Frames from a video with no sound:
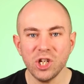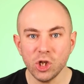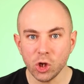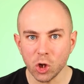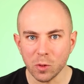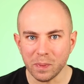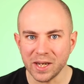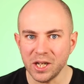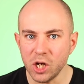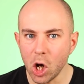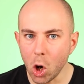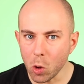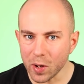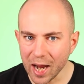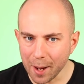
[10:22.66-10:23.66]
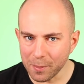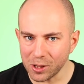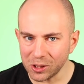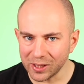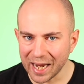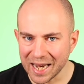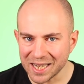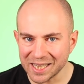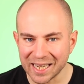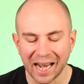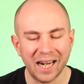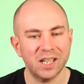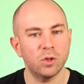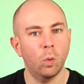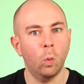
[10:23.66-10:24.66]
should be no capital gains
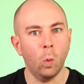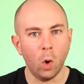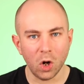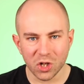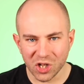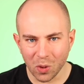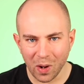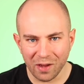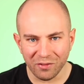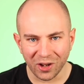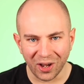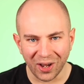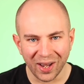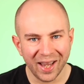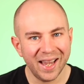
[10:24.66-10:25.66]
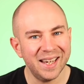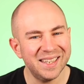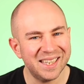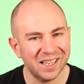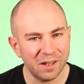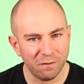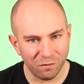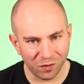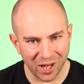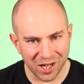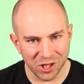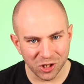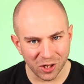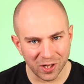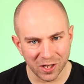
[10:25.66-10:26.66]
tax whatsoever until
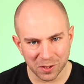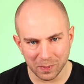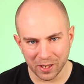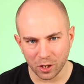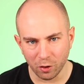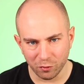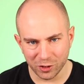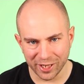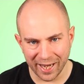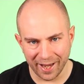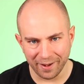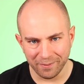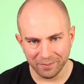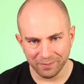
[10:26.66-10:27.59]
inflation has been offset.